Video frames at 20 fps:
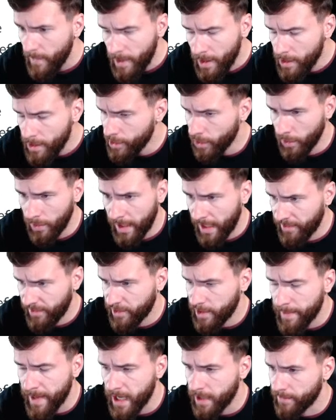less
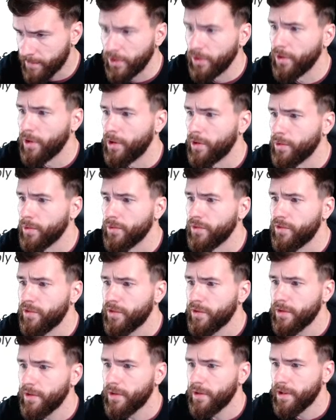demand for
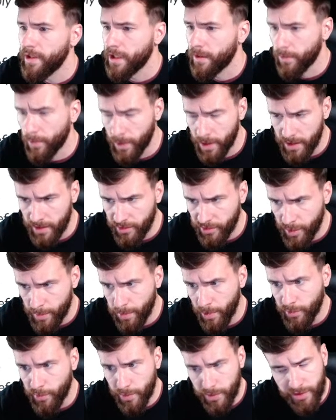loans, and if we're running a
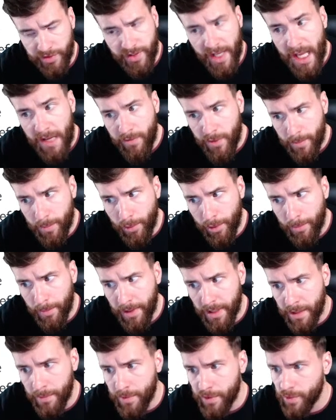surplus, we're saving more
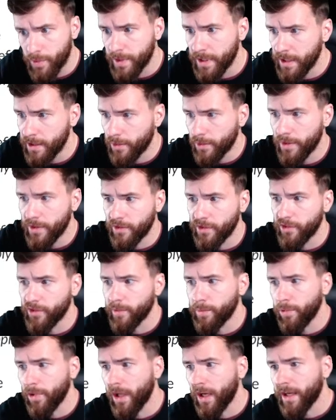money, which would increase the
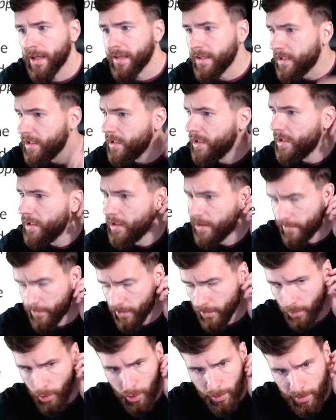supply
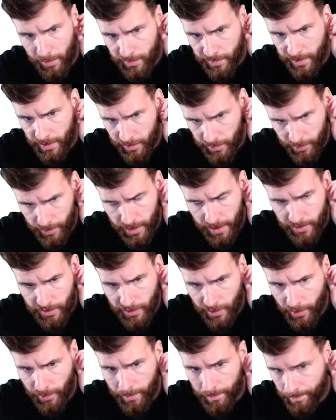for loanable funds, right?
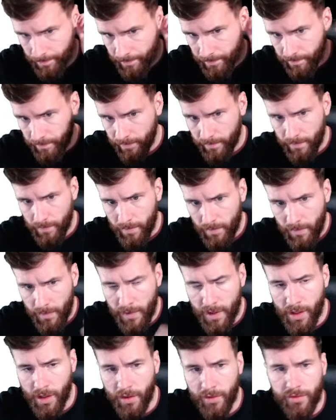So,
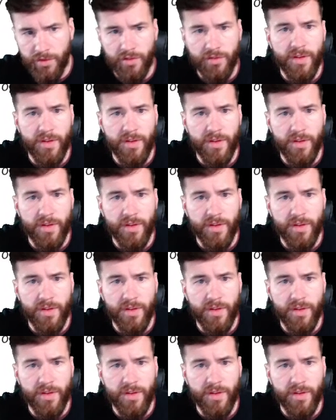just